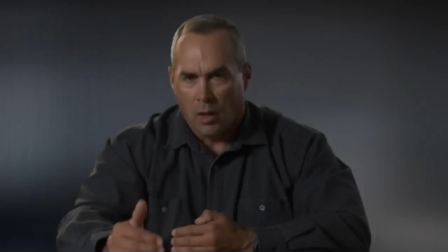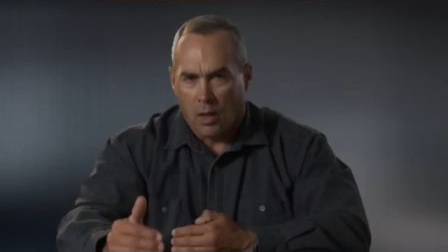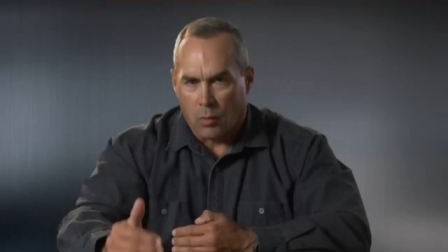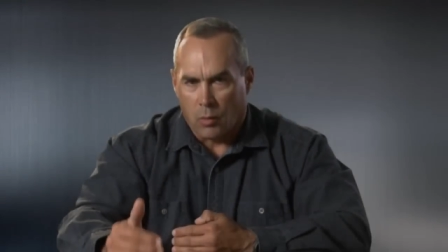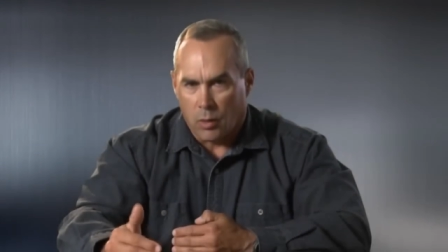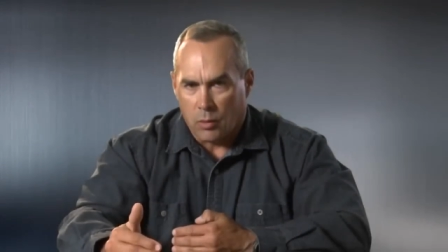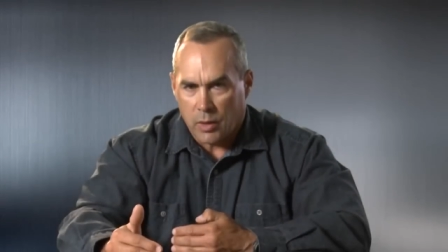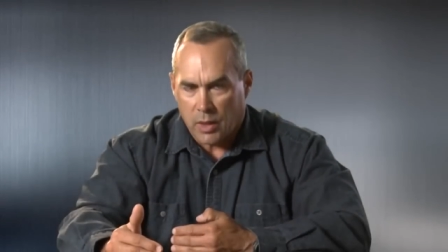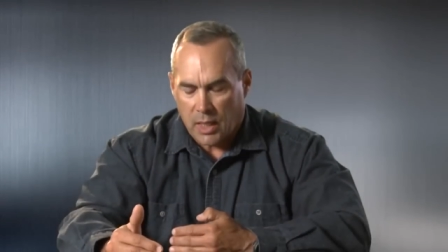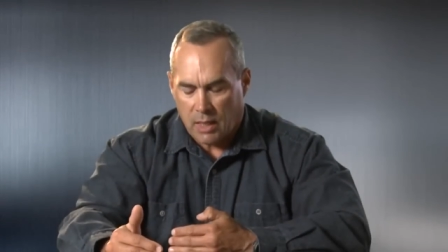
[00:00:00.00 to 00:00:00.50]

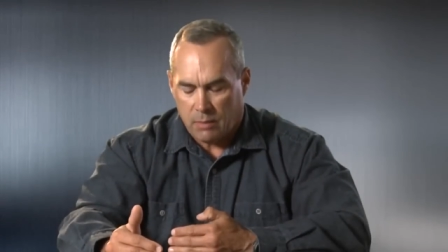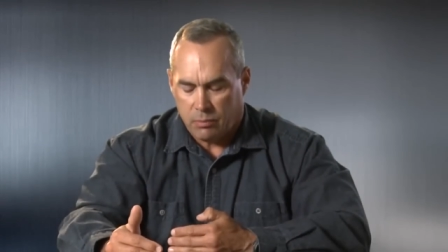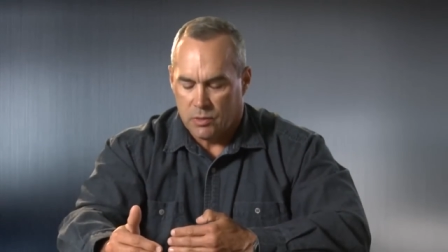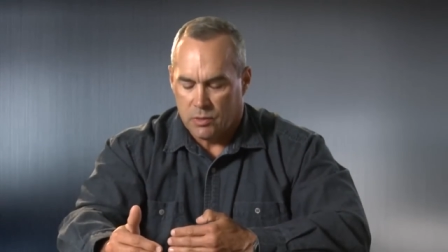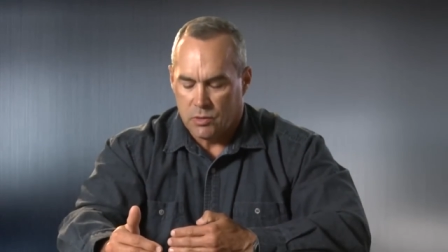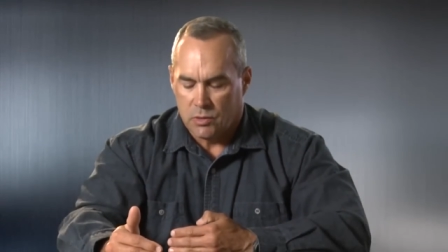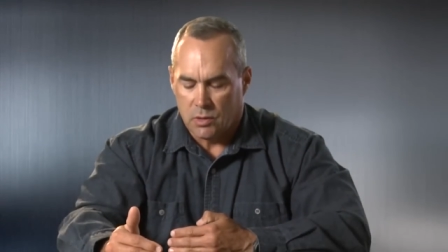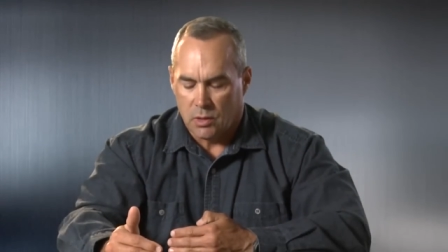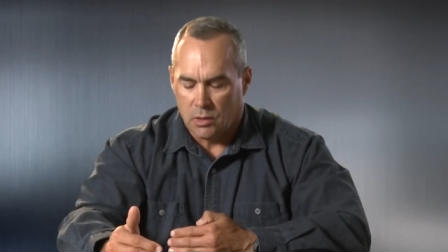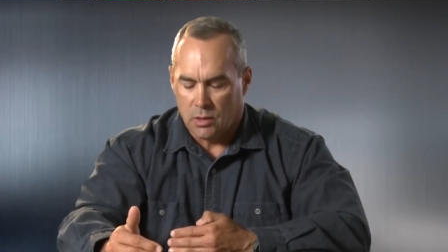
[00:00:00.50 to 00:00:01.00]
All right, what
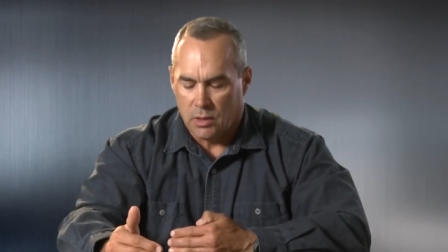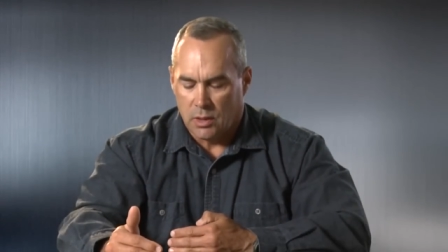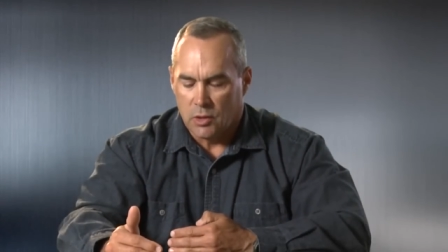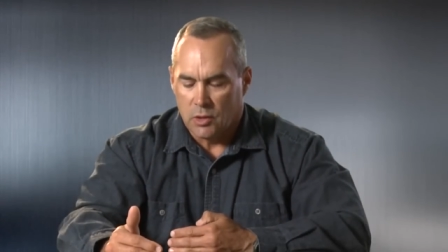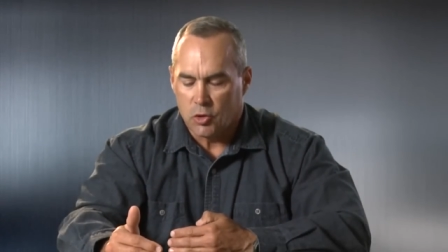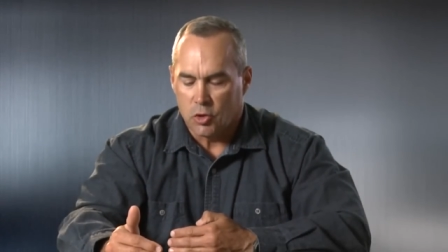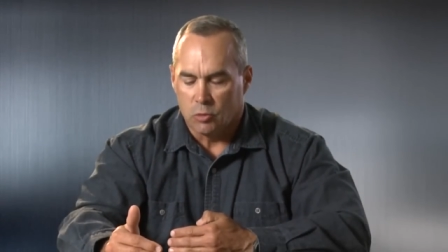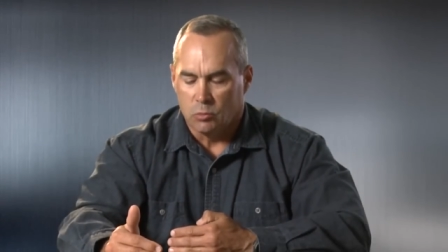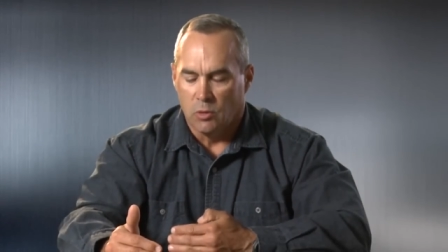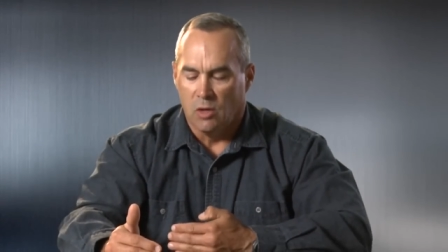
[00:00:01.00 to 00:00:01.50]
happens on the
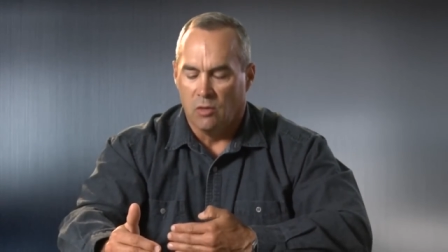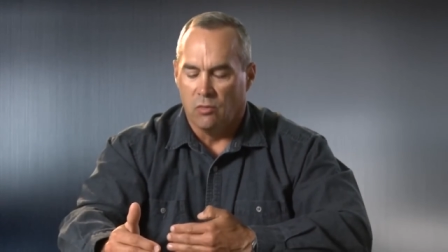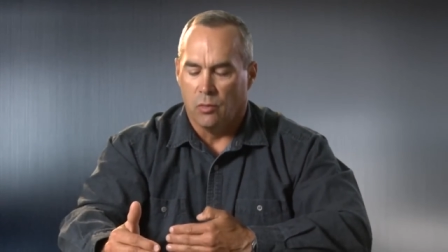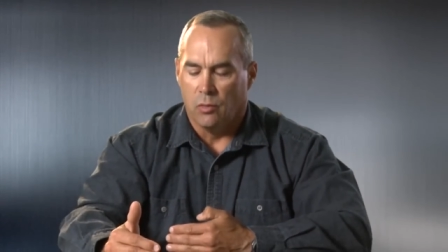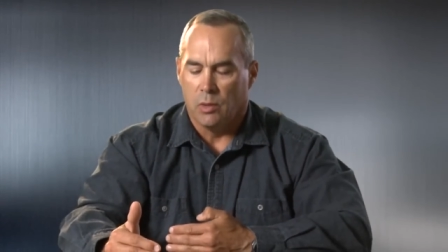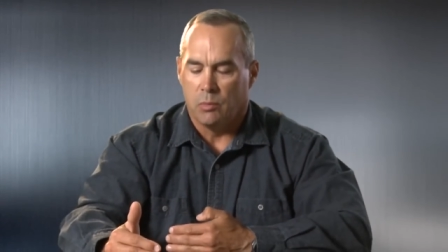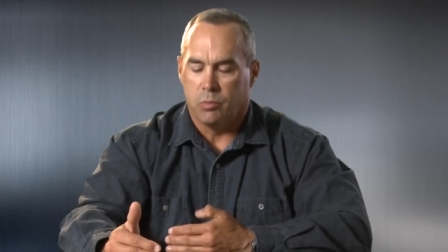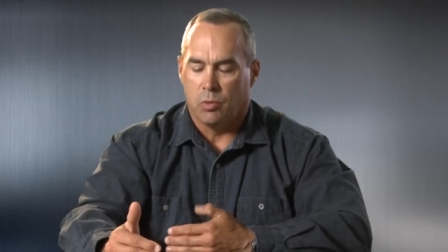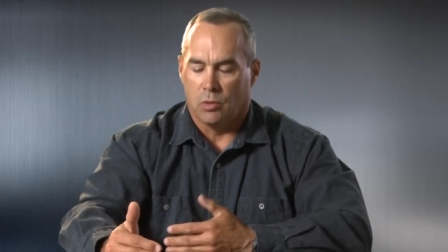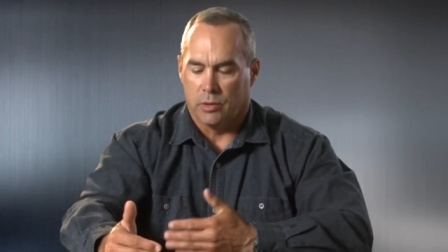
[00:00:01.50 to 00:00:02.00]
initial move when
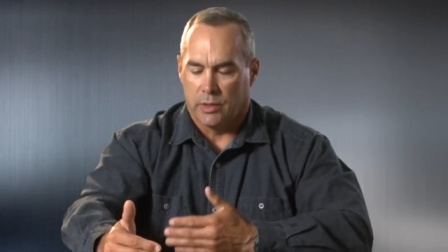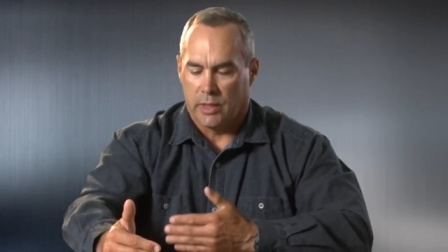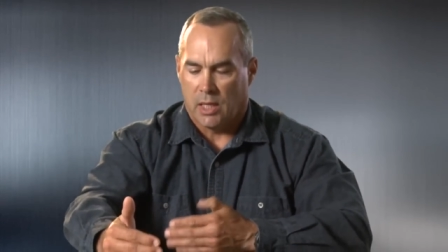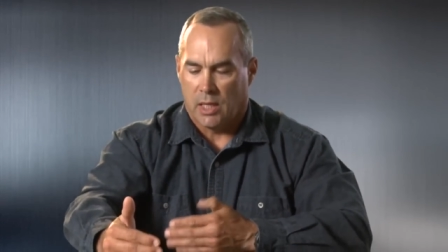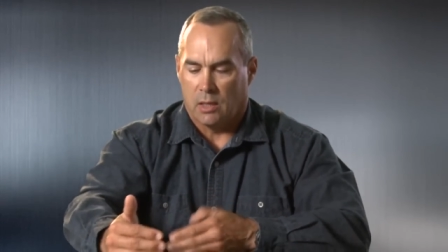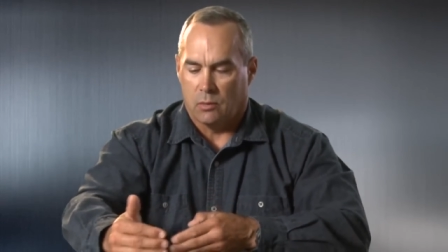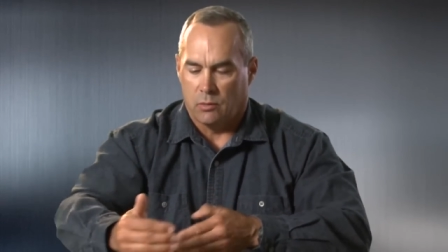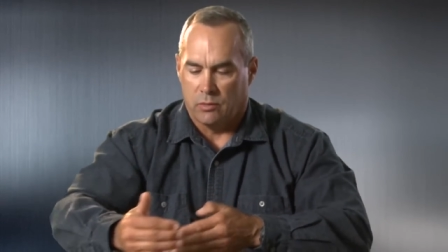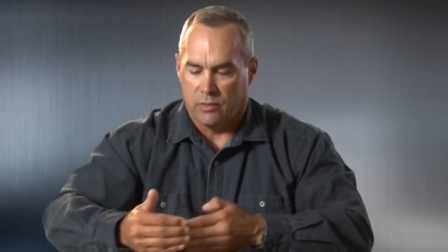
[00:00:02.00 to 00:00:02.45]
we pulled out?